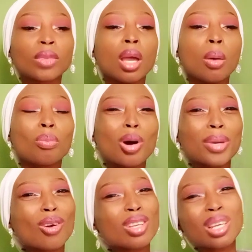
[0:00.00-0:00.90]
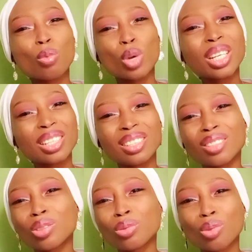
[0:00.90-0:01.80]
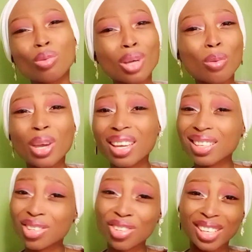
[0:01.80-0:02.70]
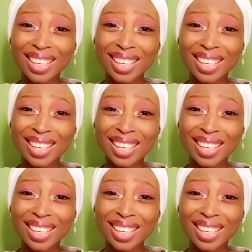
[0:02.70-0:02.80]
Well, because I'm Winglady, you know now we are extra here.